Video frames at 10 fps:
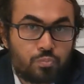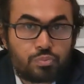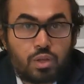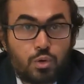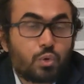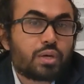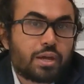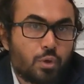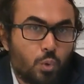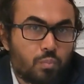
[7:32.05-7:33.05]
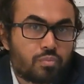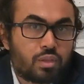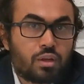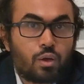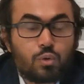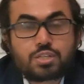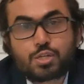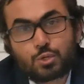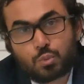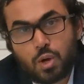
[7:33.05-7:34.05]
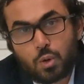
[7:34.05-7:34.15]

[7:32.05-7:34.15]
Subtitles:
Do it at home. We'll see you tomorrow.